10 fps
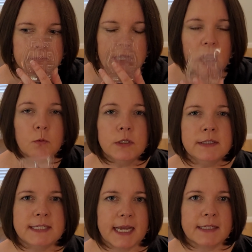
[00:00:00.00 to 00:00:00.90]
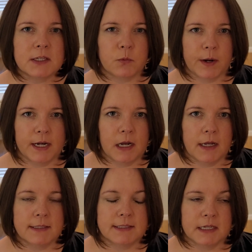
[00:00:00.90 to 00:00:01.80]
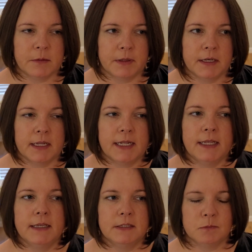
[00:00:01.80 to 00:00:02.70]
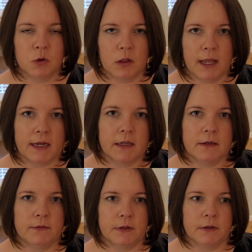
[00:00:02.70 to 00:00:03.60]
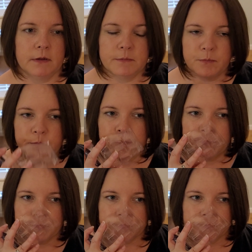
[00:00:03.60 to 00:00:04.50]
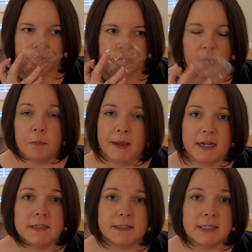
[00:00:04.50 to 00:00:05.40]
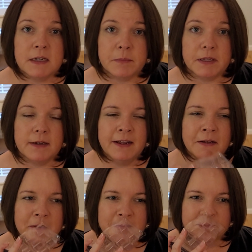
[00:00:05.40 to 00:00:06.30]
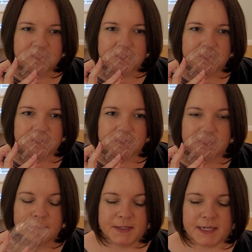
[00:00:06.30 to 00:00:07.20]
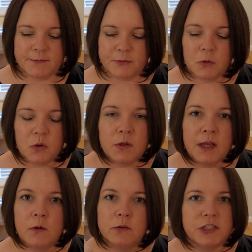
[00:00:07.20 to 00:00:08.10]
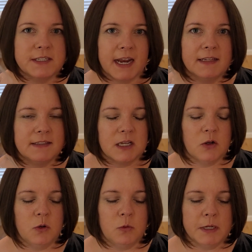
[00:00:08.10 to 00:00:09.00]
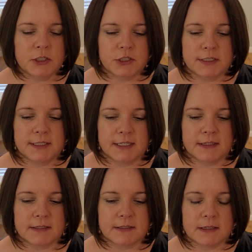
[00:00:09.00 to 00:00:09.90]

I wouldn't say it's a red hot cinnamon. It is more like of a baked cinnamon. But that floral note just adds so much to this.